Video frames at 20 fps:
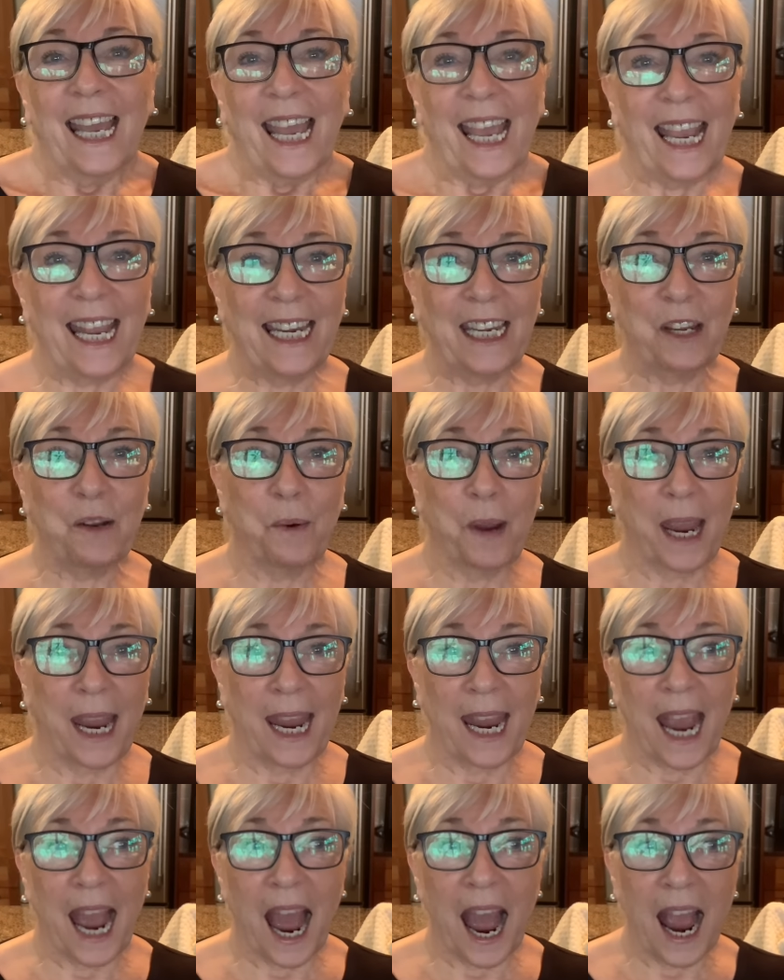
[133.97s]

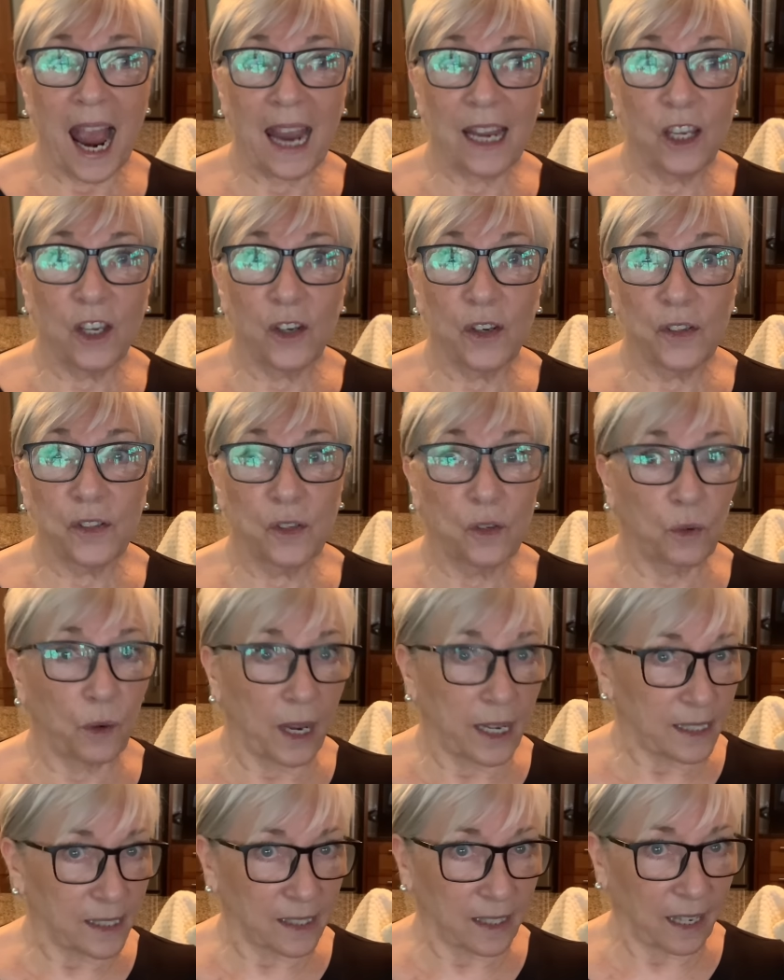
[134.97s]
Anyway, I use
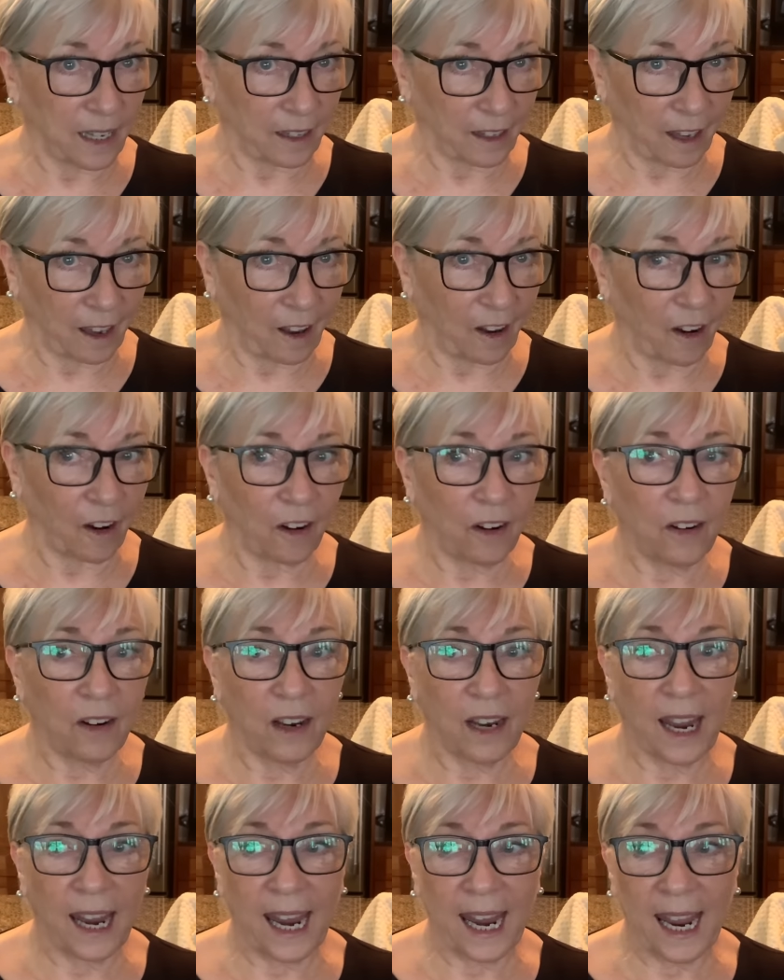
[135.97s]
great skincare
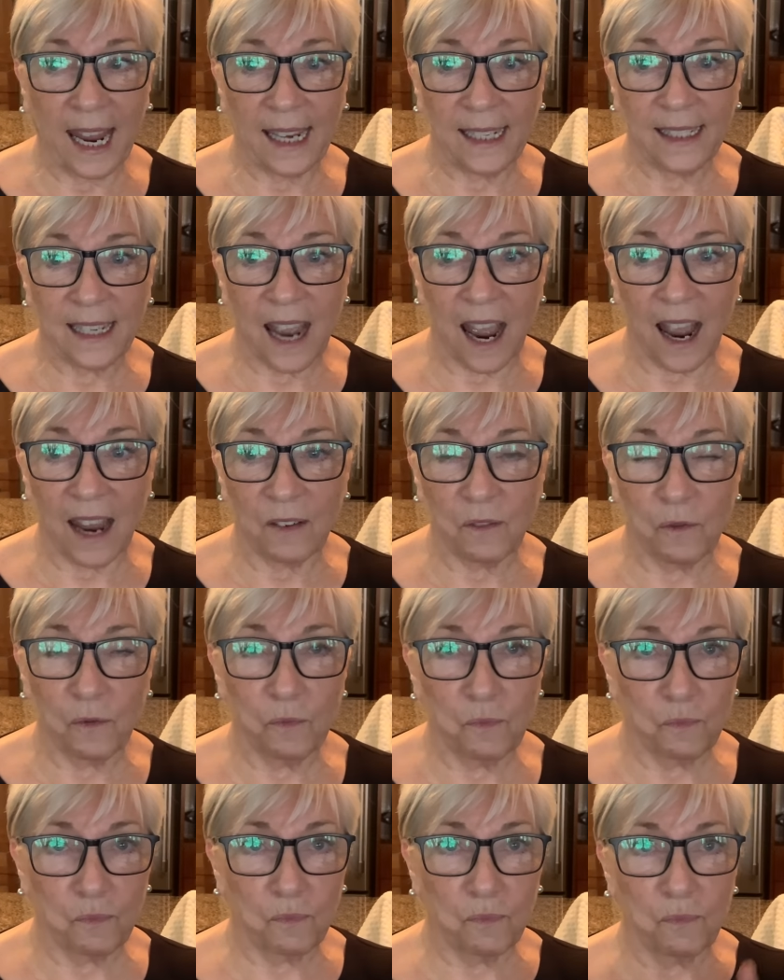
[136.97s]
and I'm
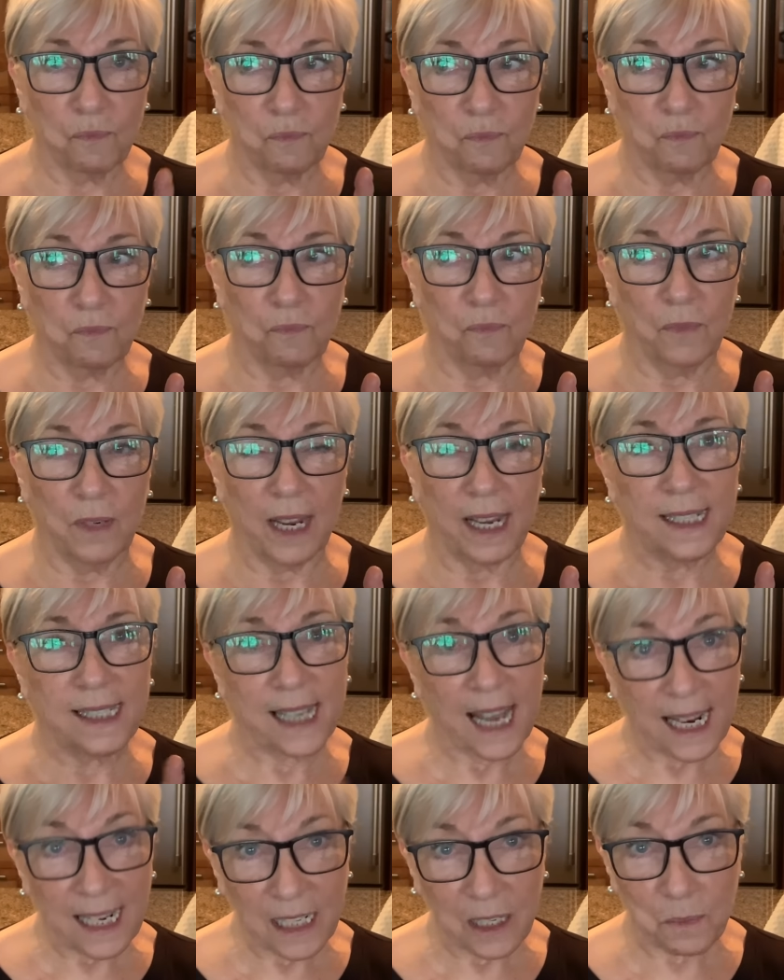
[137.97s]

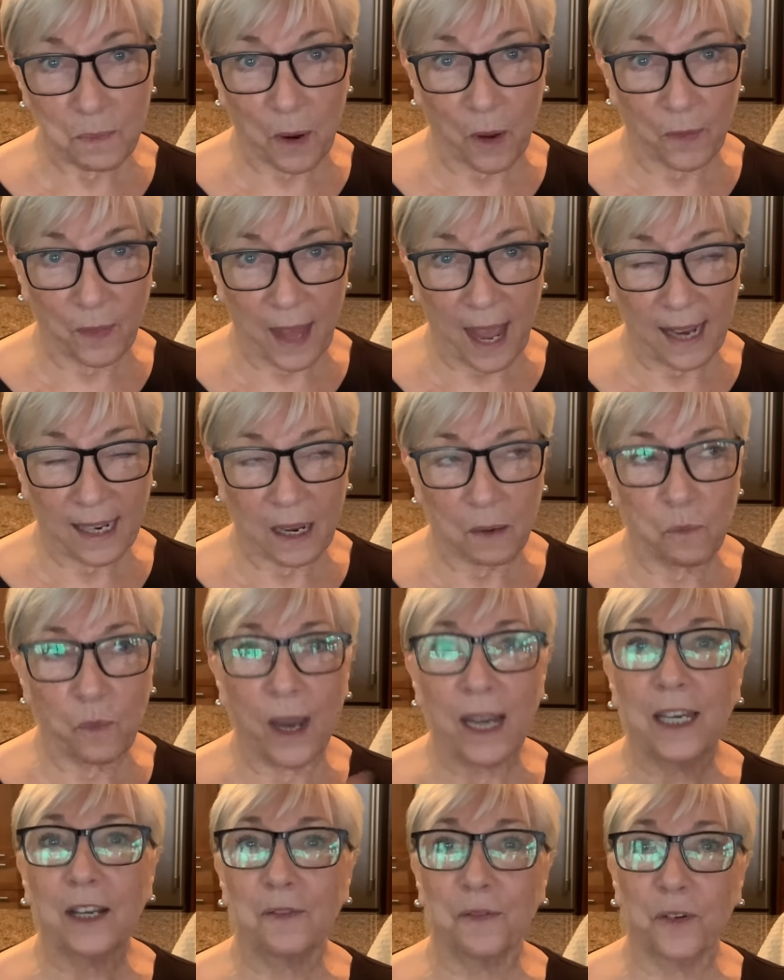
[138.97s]
excited about that. I'm
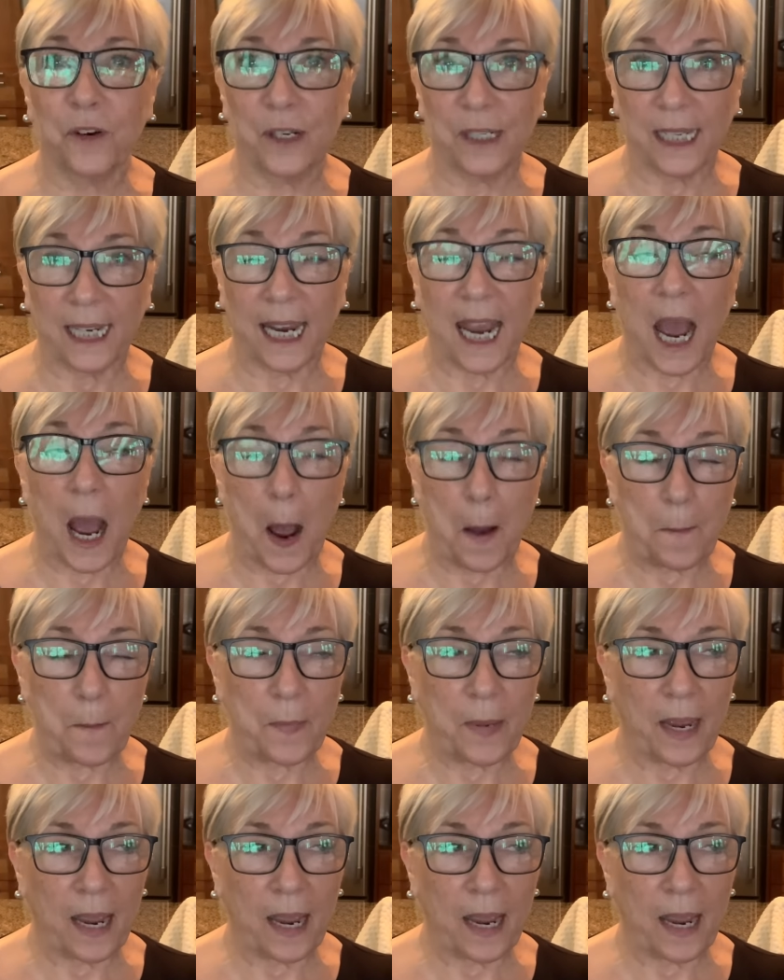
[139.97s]
waiting for it to come.